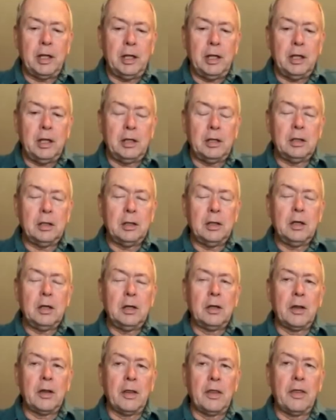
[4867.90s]
in
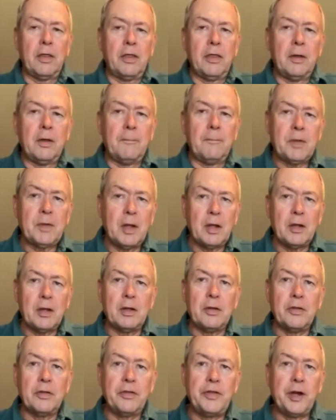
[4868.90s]

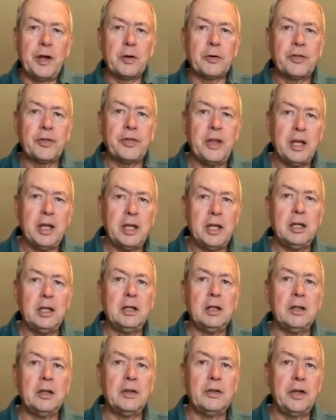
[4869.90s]
their
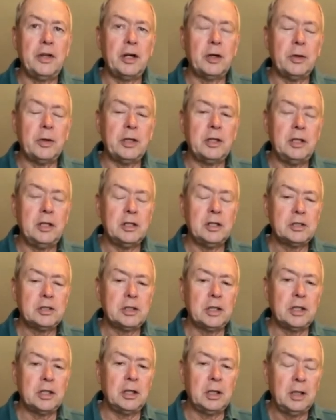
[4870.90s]
thinking, their
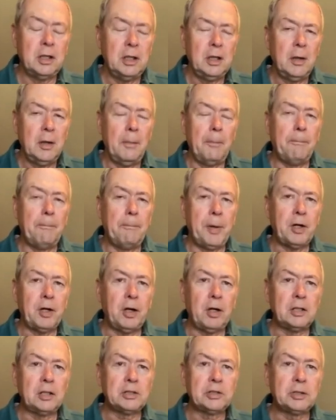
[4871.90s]
addition, but
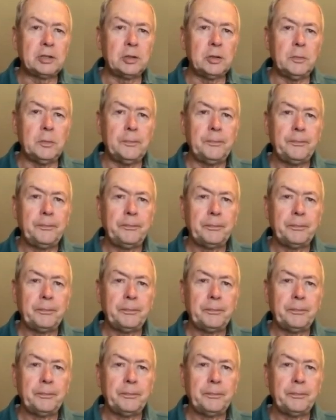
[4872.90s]
also